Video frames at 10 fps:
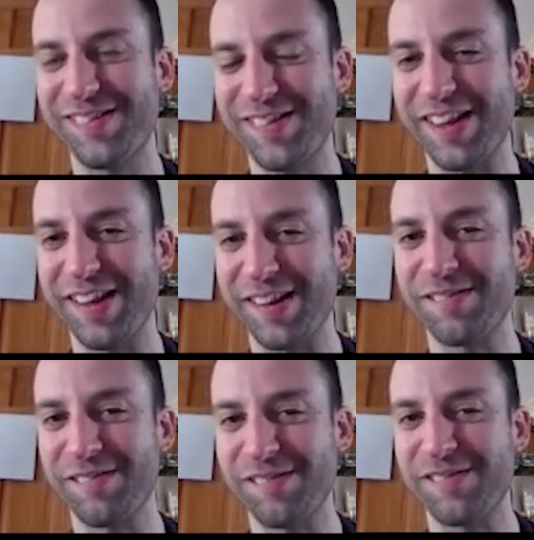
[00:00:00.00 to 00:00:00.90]
Yeah
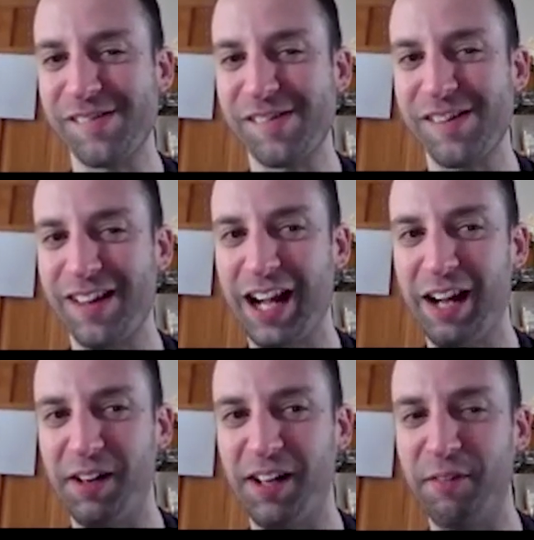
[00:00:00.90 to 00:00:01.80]
I,
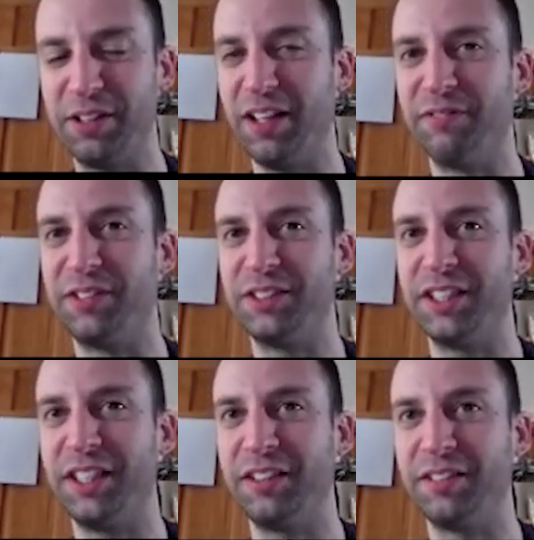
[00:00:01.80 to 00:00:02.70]
I would love to
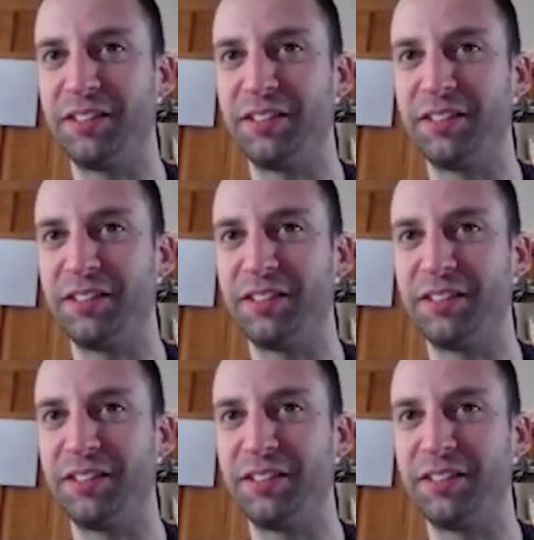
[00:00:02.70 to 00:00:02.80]
see